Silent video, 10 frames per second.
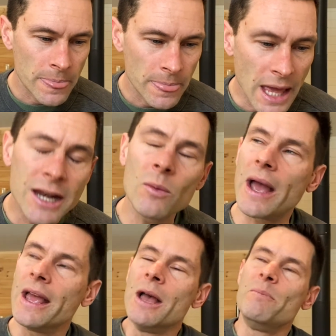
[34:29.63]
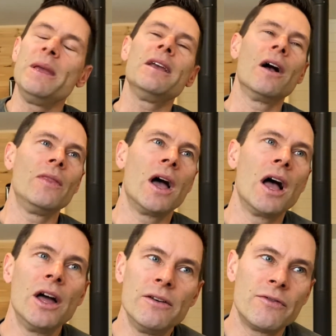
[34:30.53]
anyway, being on the
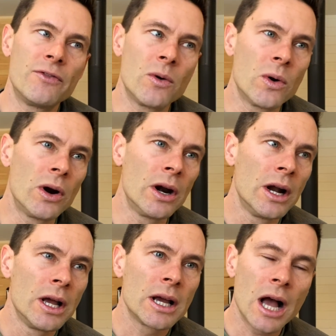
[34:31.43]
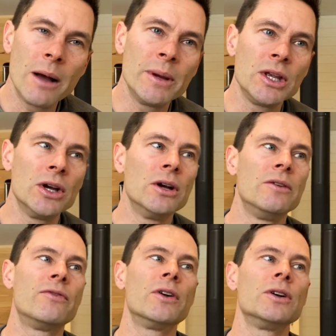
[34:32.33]
hunt for common good,
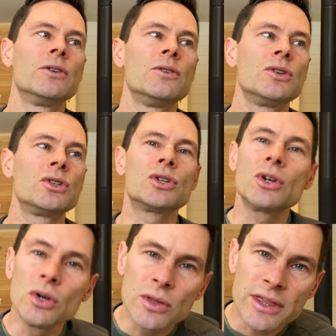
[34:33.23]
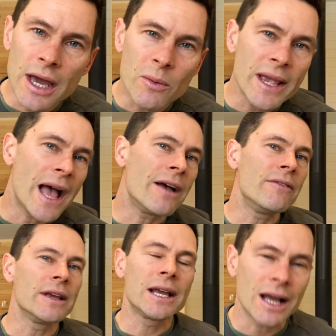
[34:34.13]
for truth that we have
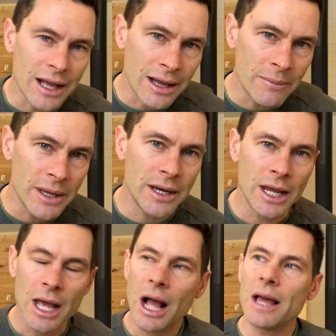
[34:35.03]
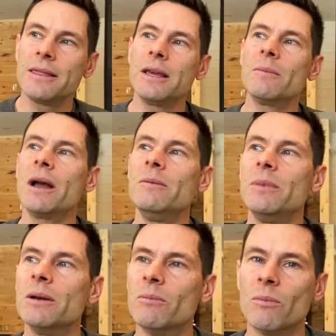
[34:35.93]
in common, I think might
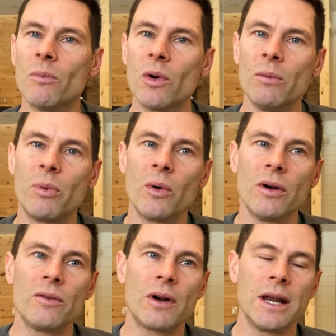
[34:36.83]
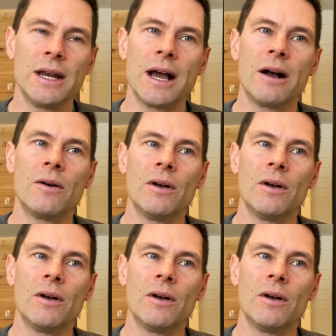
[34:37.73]
be more important right now